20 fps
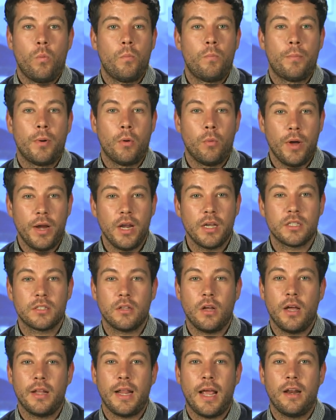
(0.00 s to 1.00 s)
But when I
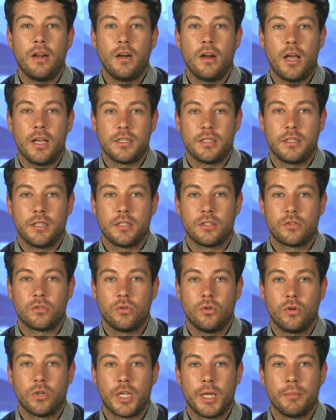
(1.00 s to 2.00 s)
started analysing this
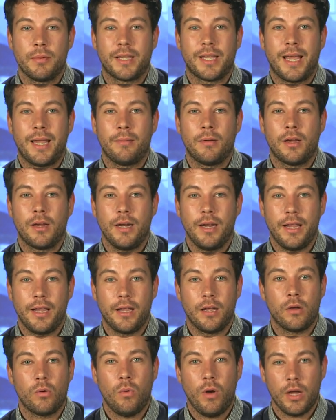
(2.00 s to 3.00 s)
talk, it became clear
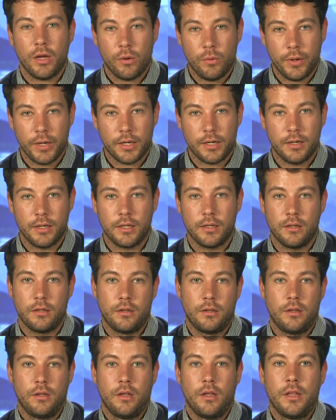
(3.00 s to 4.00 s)
quite quickly
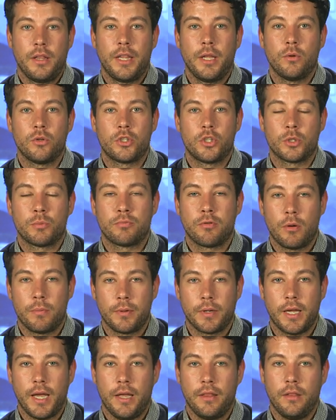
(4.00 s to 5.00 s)
that it was just
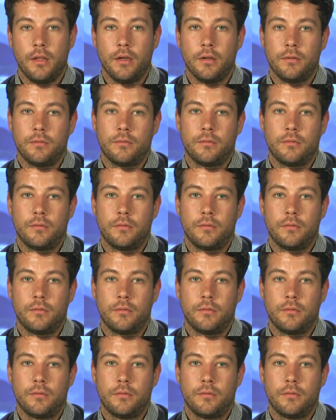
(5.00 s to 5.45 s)
propaganda.